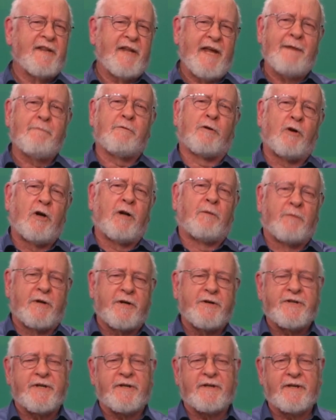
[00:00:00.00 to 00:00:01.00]
they were all
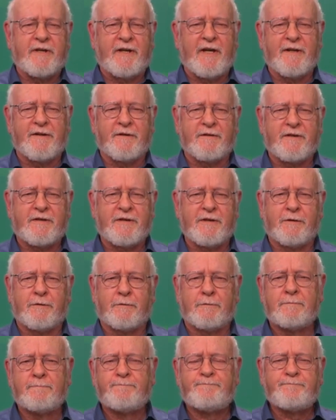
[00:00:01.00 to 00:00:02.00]
merging together
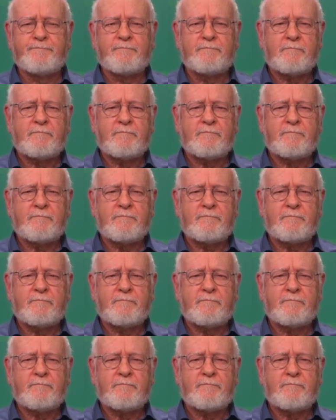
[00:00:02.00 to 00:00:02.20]
too.